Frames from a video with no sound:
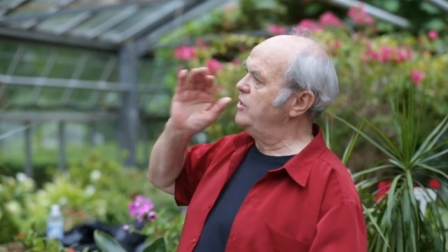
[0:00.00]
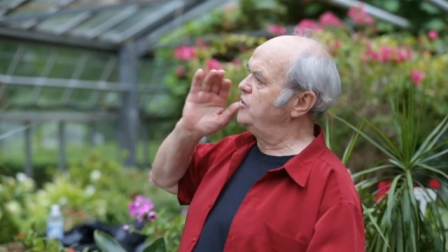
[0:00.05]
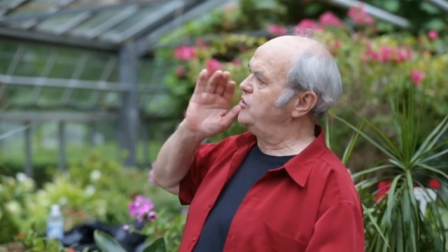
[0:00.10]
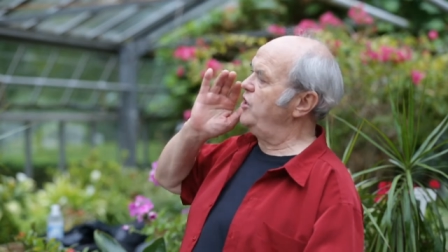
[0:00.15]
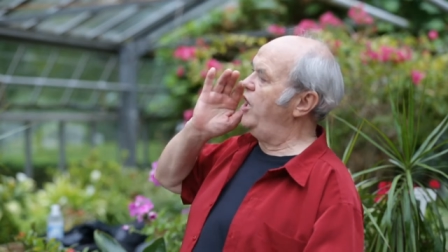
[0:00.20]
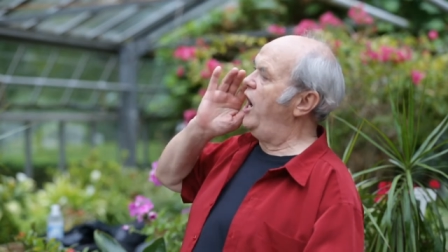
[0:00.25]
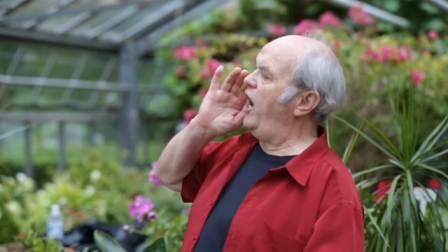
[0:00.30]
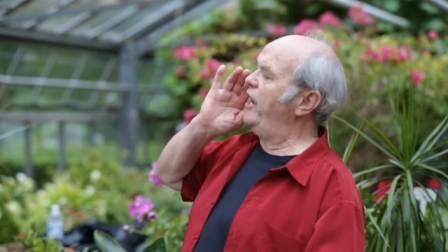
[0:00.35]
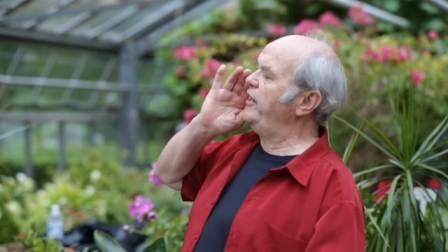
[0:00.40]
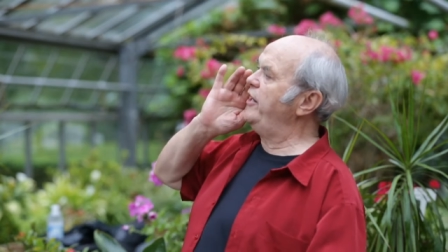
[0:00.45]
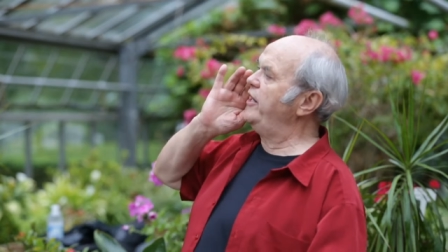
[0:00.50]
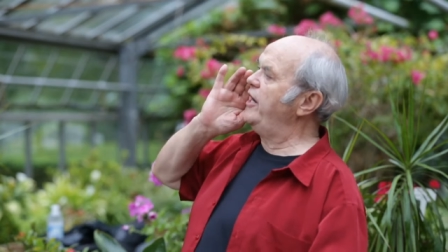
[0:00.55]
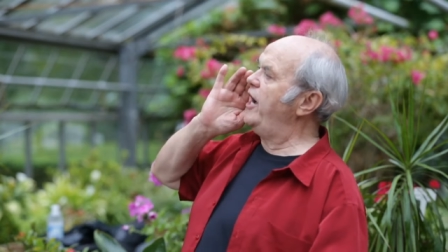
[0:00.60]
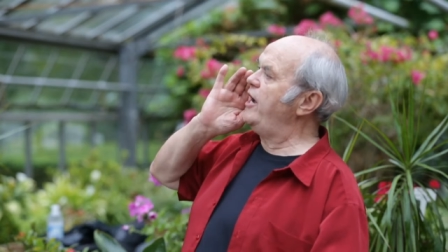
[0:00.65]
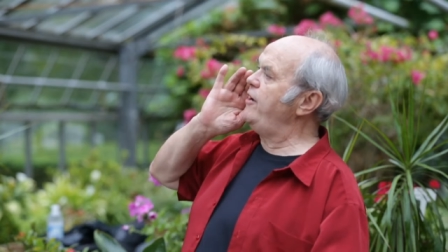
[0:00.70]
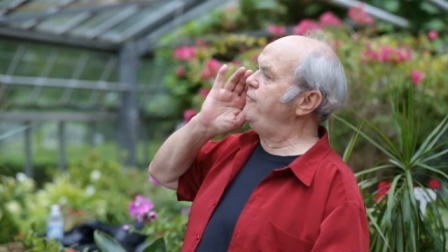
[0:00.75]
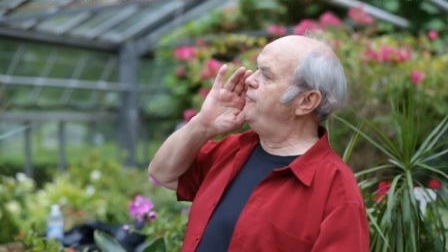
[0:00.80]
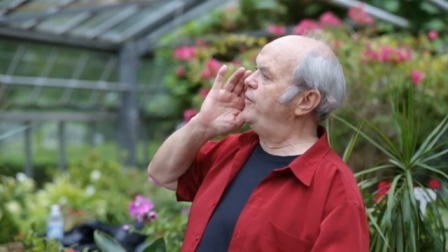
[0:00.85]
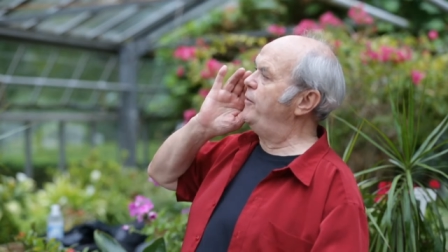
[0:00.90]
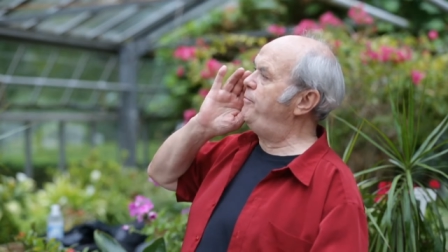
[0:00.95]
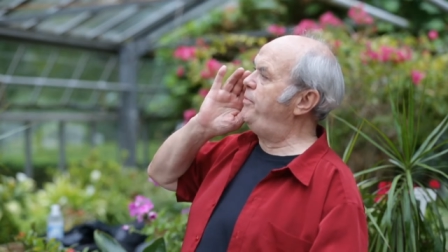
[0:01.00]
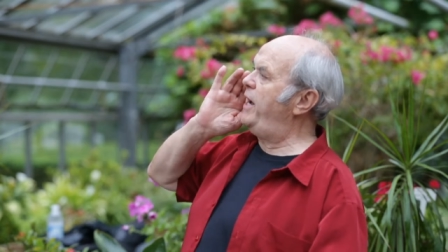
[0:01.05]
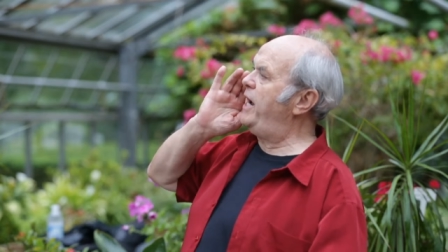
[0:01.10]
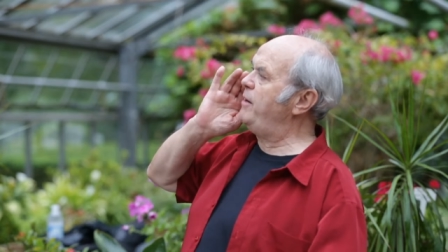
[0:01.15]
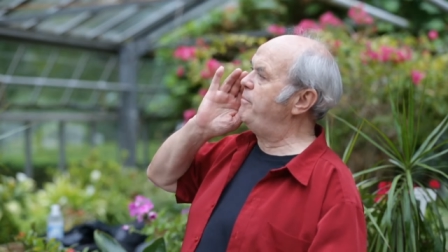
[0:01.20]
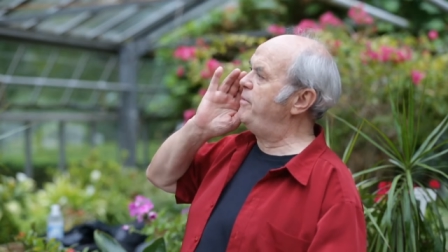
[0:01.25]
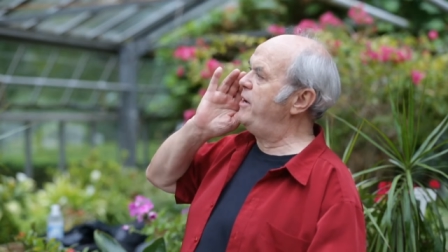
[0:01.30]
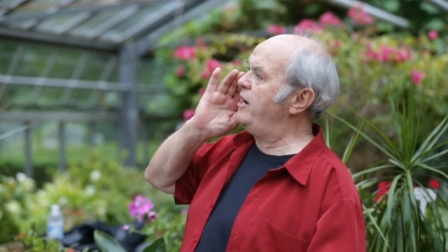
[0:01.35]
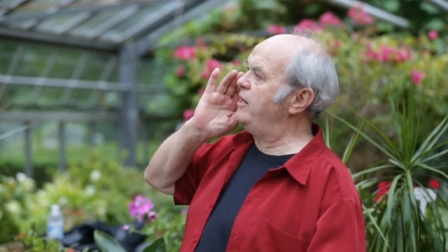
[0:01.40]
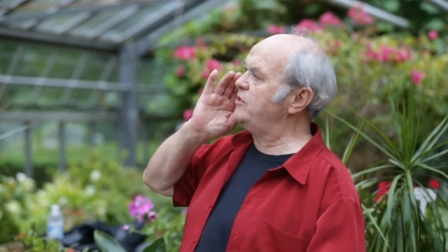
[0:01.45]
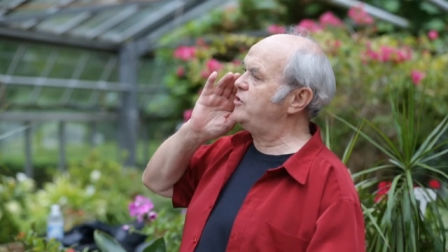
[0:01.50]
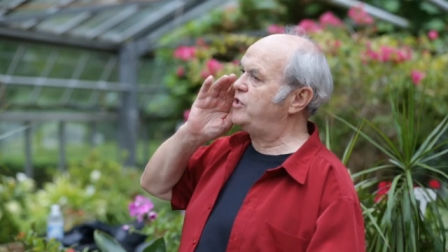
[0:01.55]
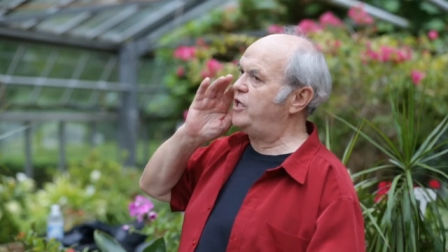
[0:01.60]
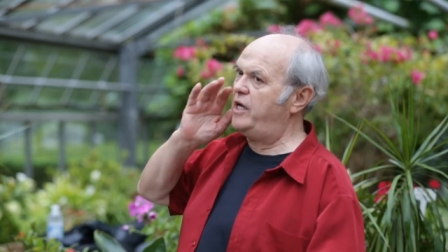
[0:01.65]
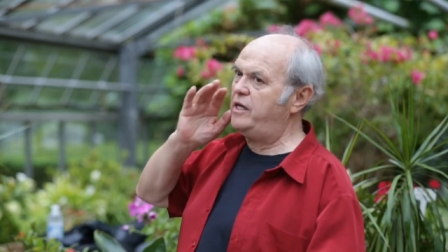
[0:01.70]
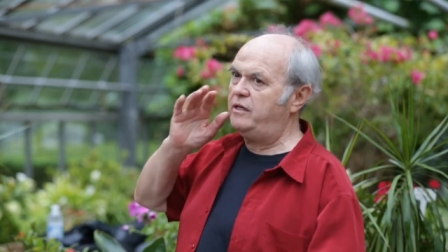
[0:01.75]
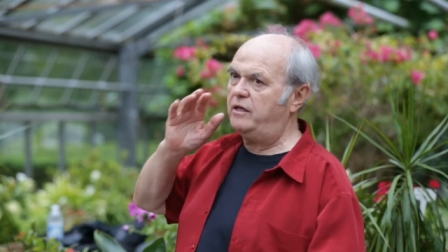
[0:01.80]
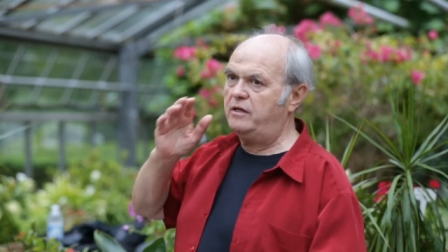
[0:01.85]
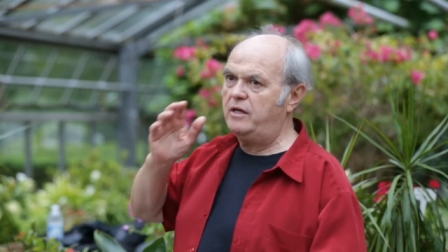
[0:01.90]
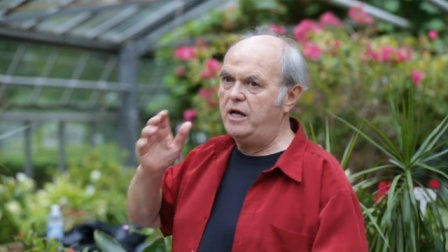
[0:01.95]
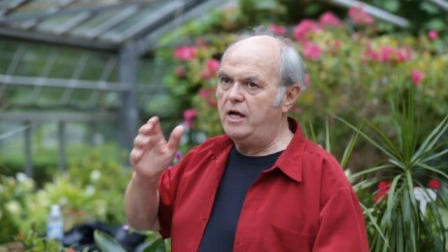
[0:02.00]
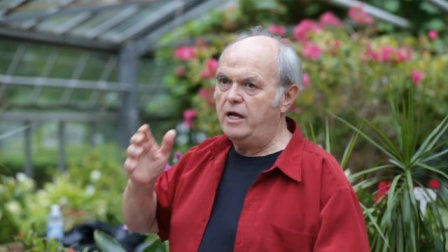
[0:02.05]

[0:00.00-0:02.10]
Saw the knife for Peg Bearskin.